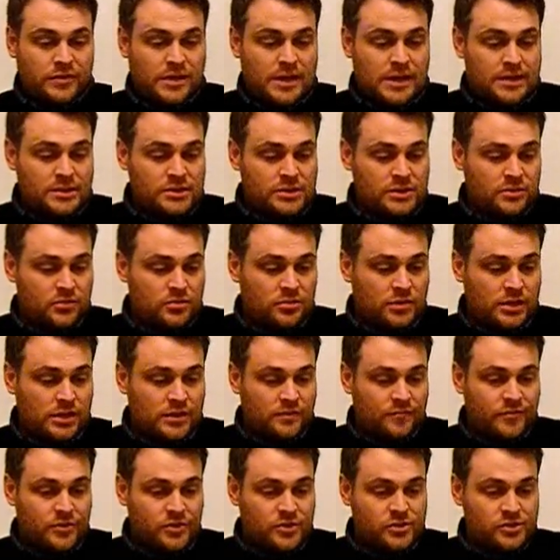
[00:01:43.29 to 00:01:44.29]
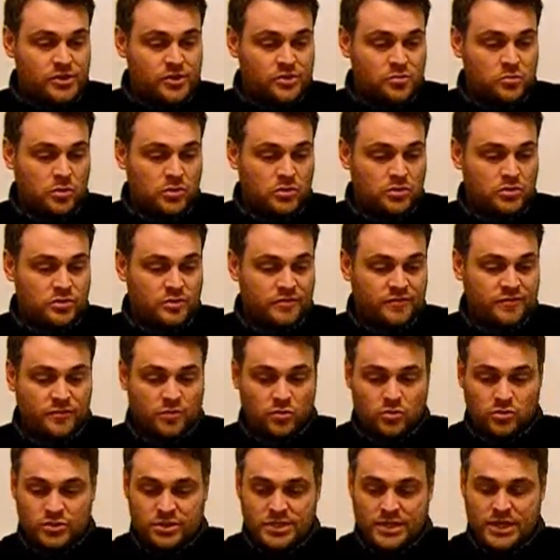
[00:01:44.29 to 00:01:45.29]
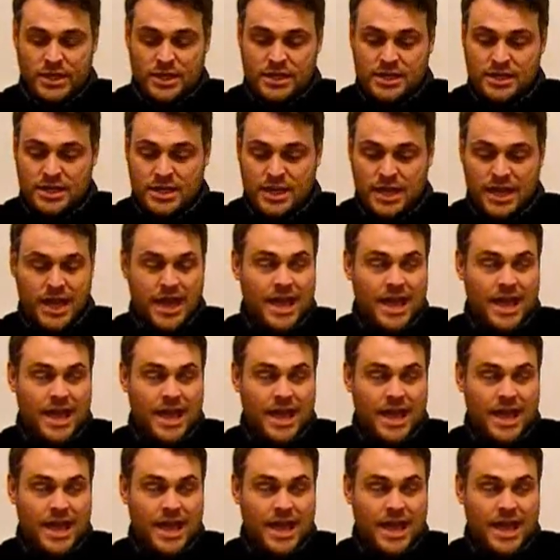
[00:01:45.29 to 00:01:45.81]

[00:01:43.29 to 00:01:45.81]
that, verses 1 to 14.